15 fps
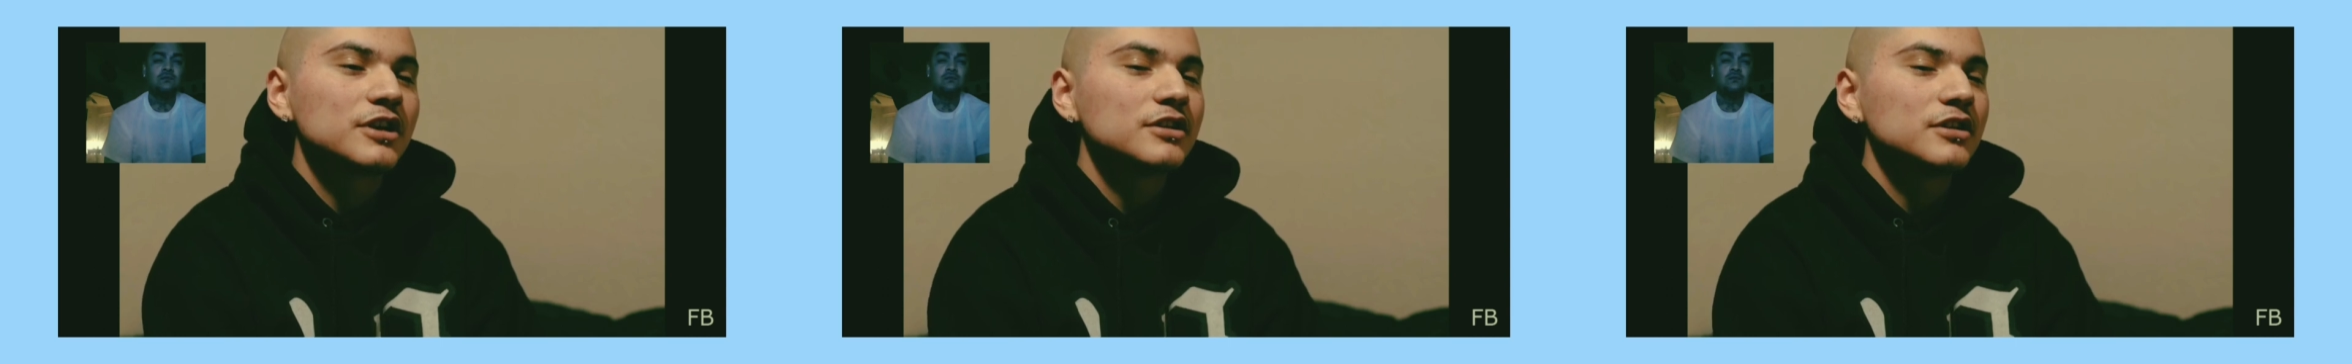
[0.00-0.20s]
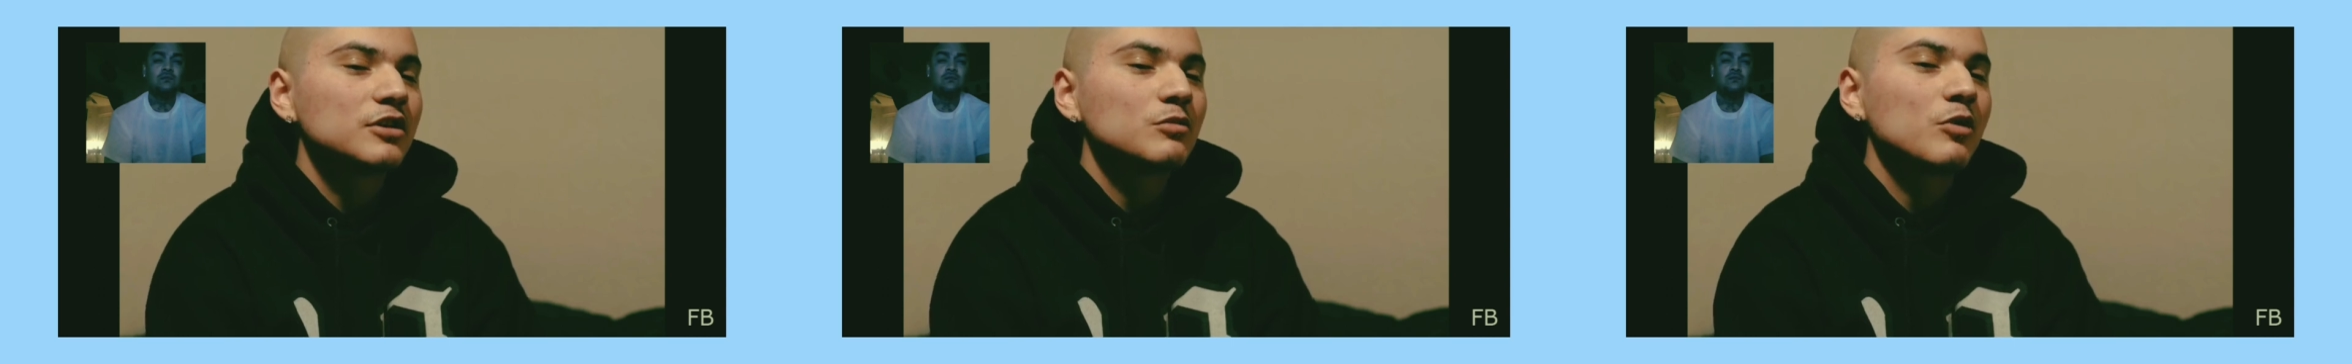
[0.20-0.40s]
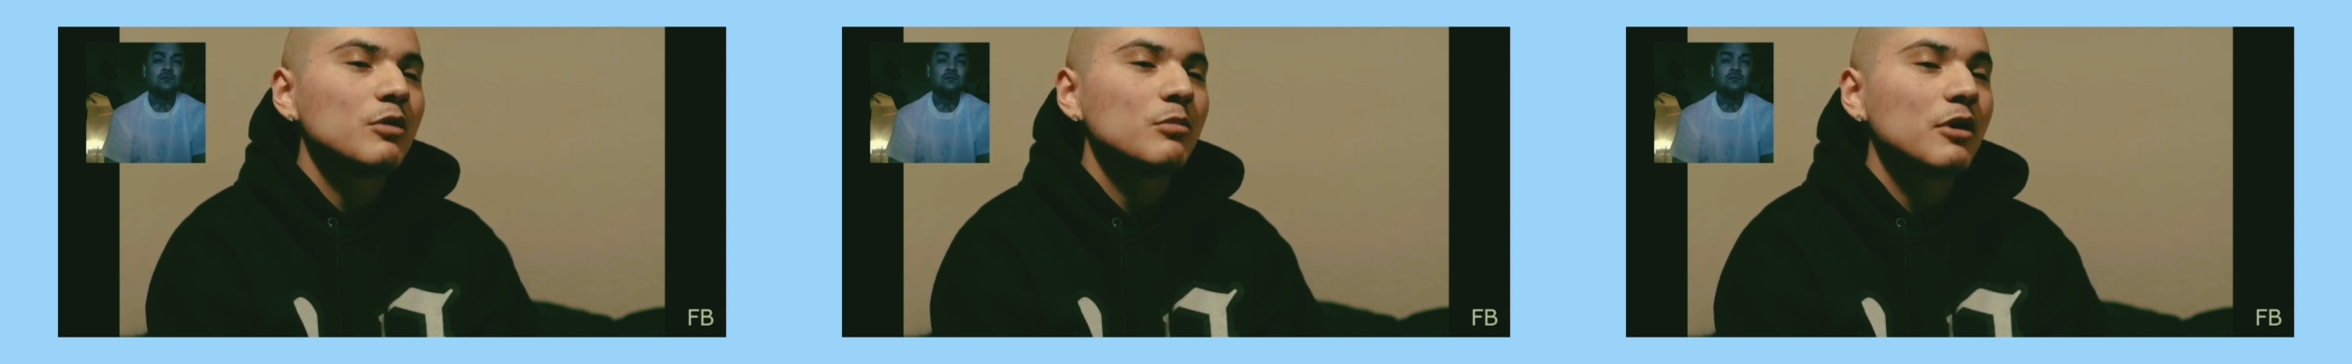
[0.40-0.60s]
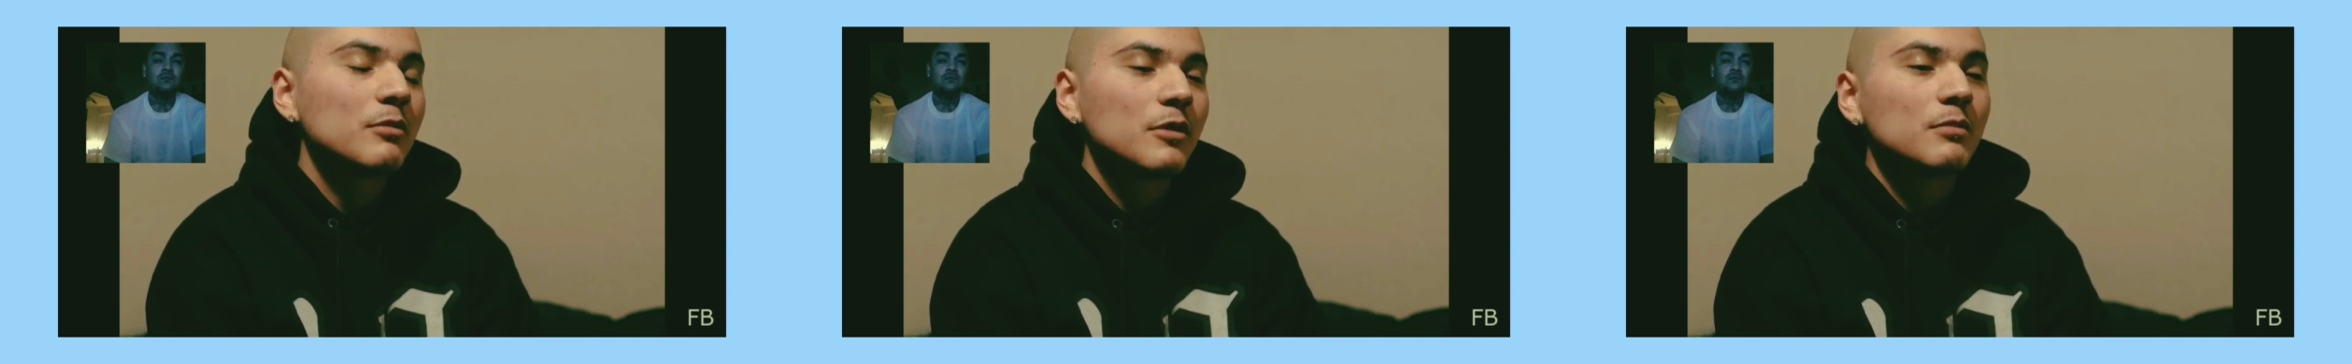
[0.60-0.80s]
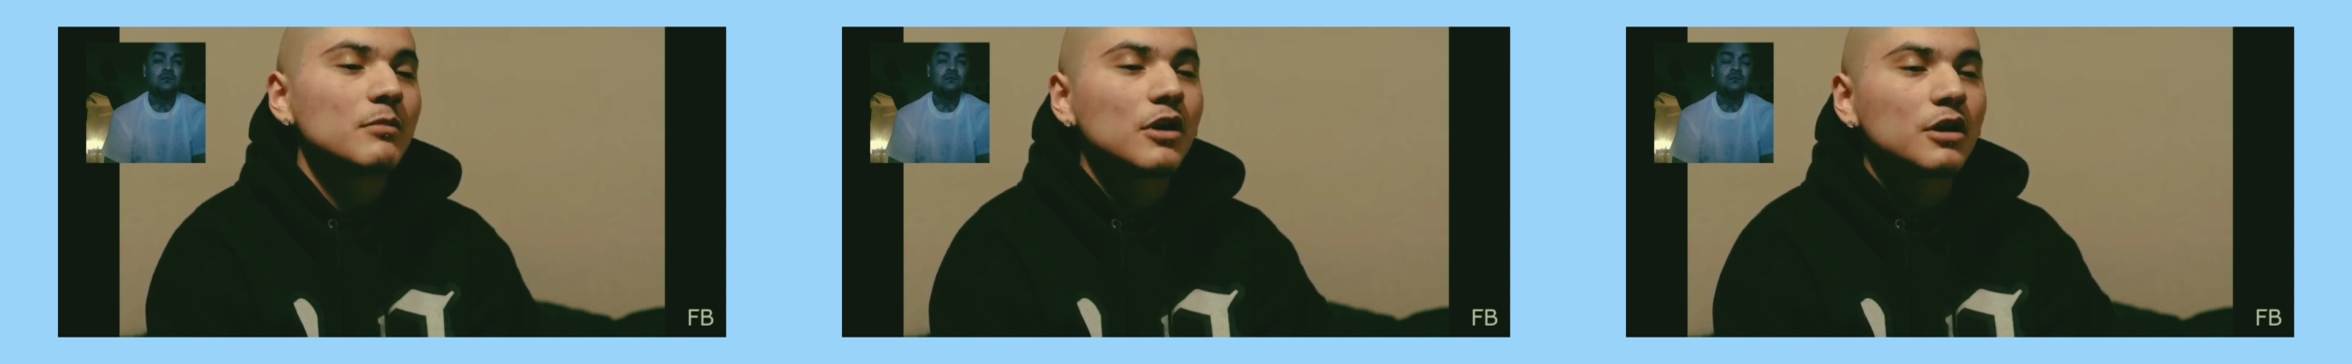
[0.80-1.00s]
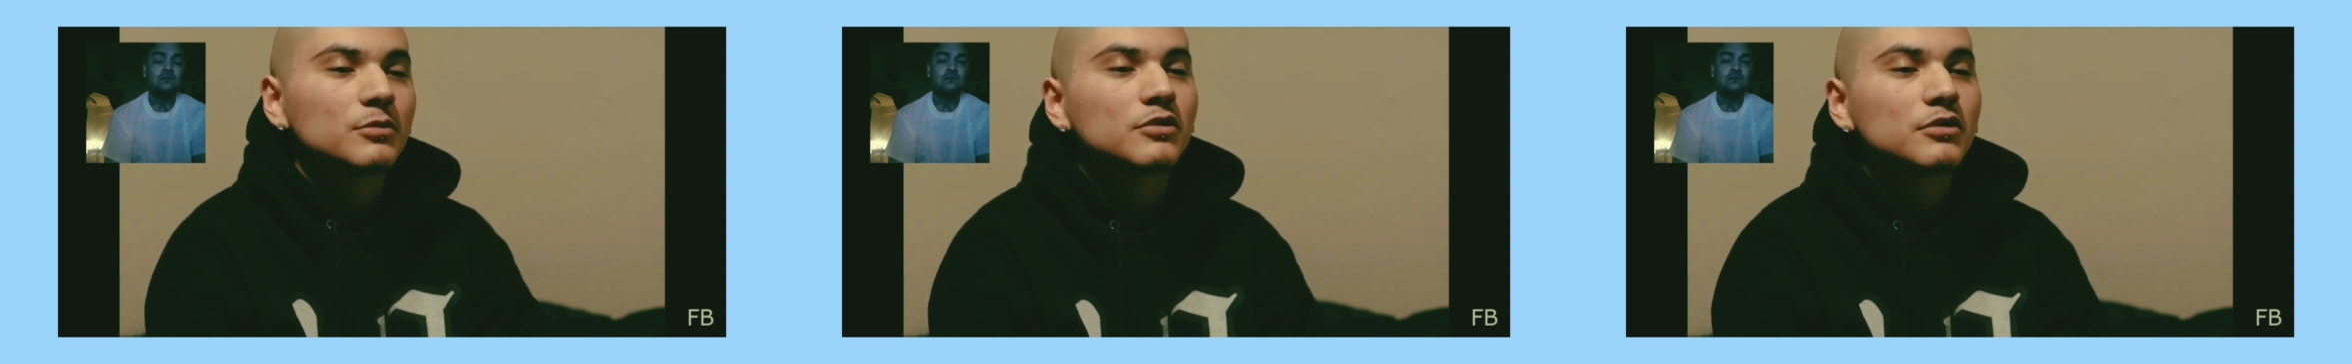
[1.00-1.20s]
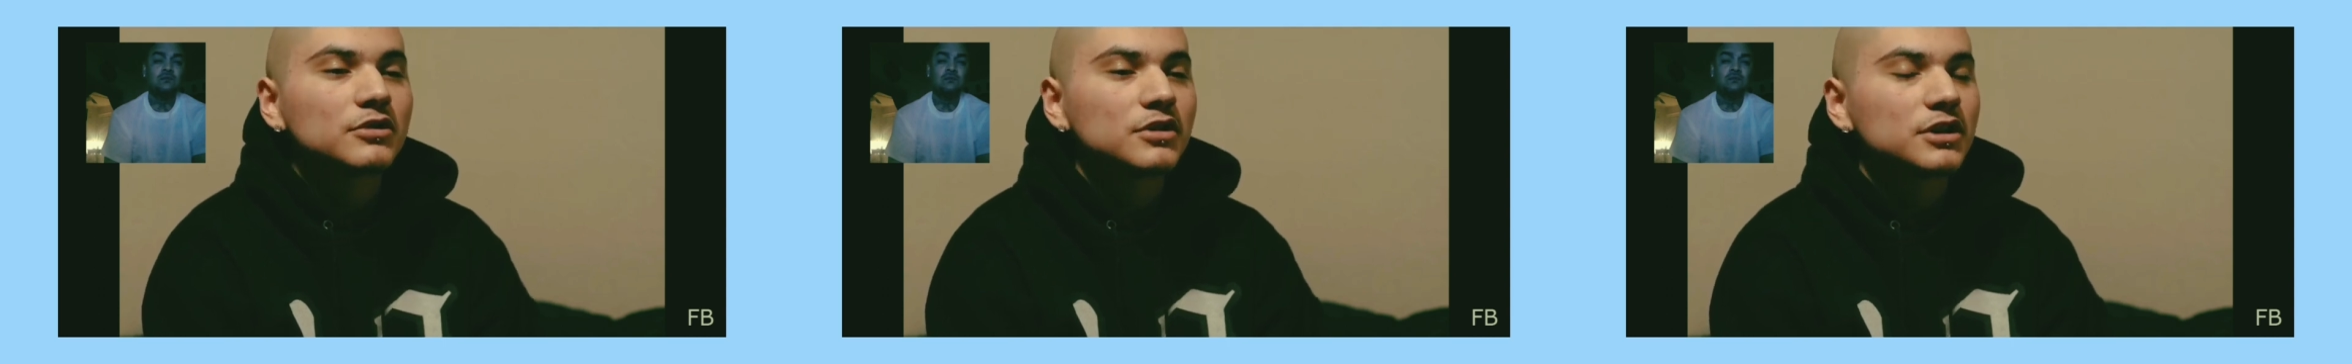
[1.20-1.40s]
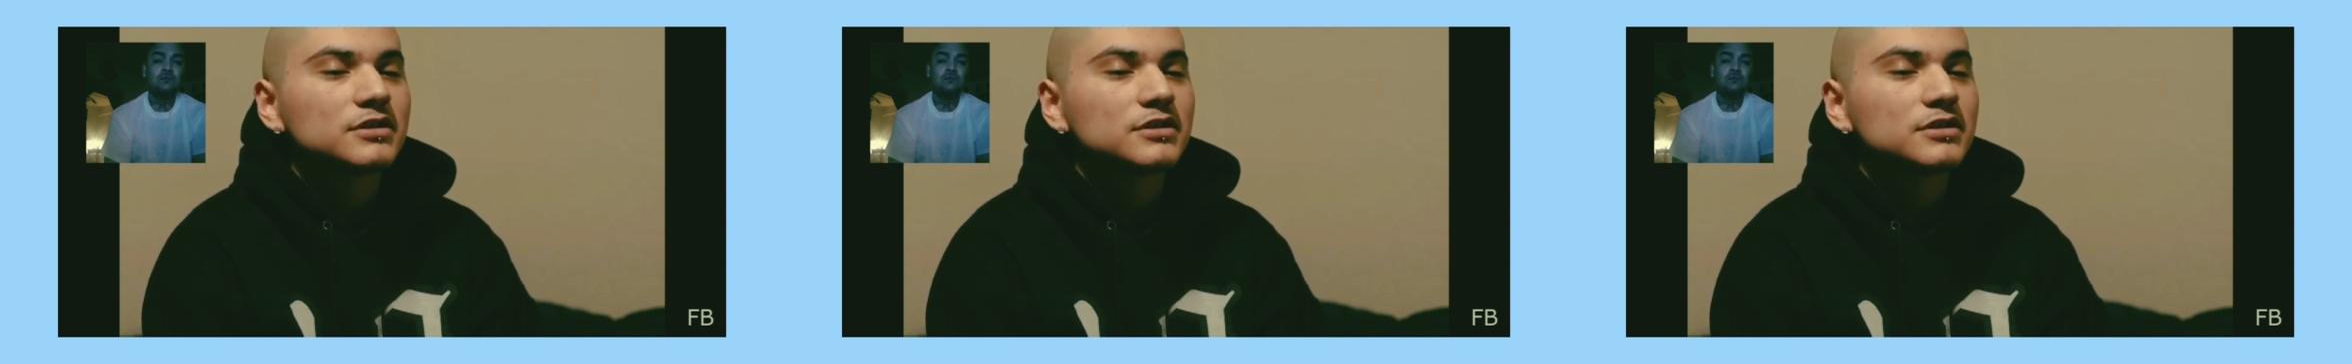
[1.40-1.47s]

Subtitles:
I try to think more about my mom, you know,